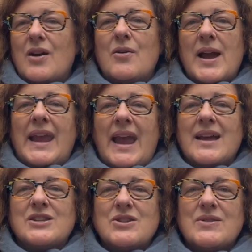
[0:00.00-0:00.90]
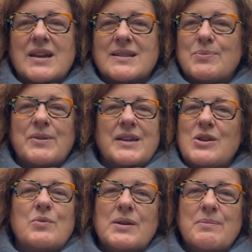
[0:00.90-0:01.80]
oh, I can't do this, well, then
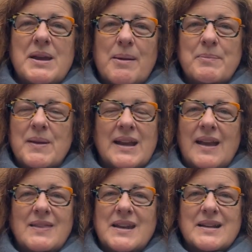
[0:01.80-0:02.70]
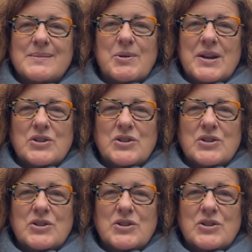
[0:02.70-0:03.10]
you wouldn't be up again the next morning